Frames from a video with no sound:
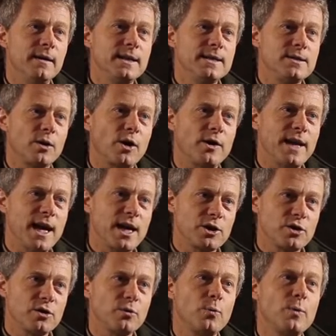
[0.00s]
is the
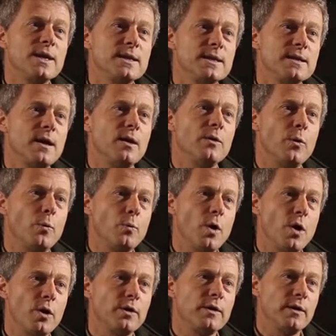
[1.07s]
connection with the
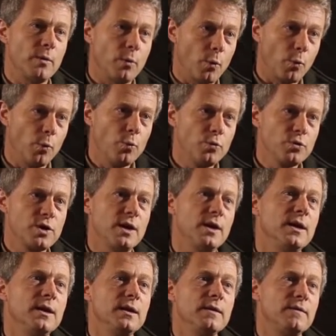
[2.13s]
word rouge
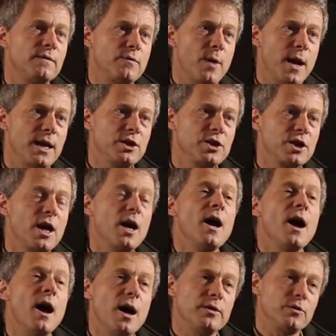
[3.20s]
in French,
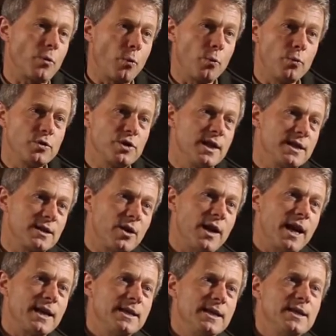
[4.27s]
and rouge is
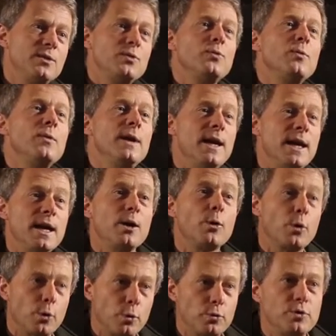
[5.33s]
connected to
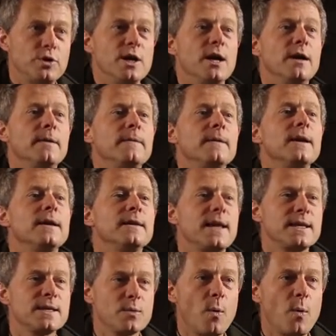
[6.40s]
Lerugien. That's